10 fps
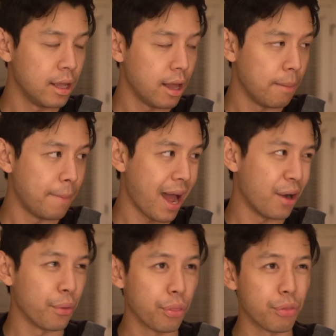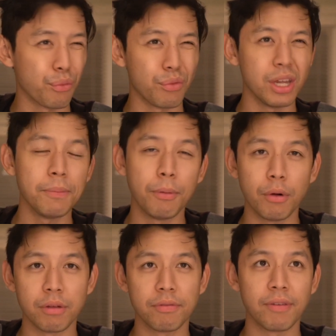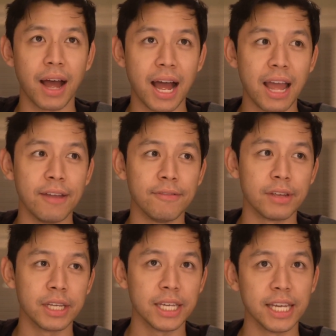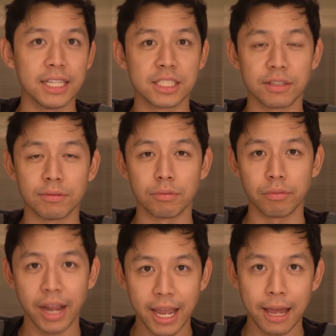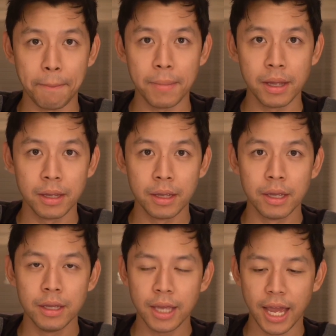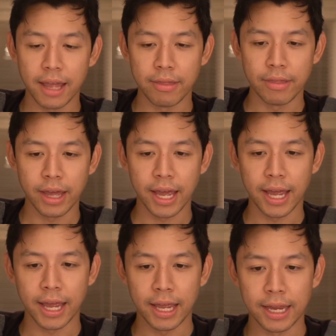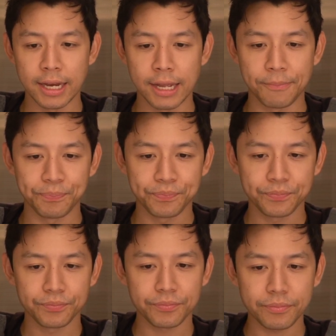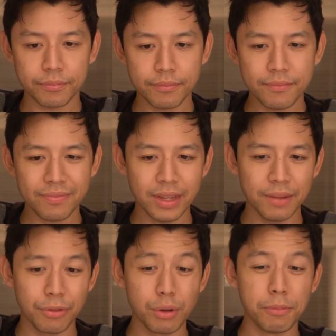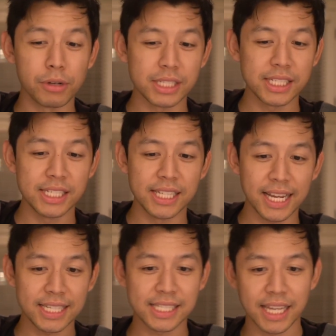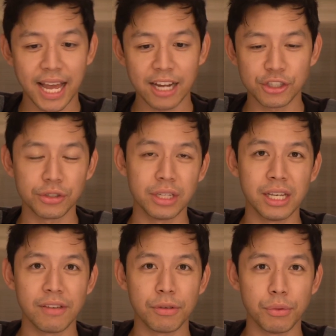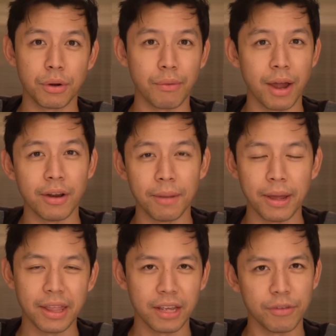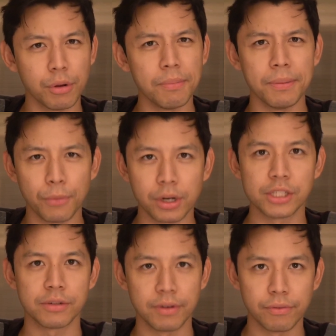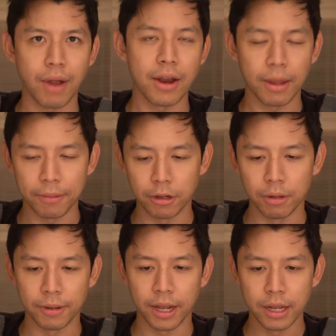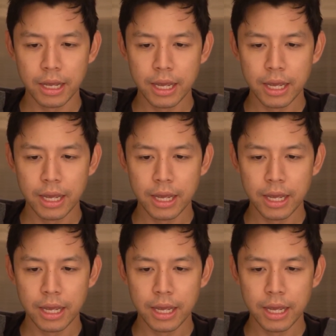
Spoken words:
about 3.5 gigs of RAM, and then 3.6 actually, if you want to round up. I think if you want to be more conservative, round up a little bit.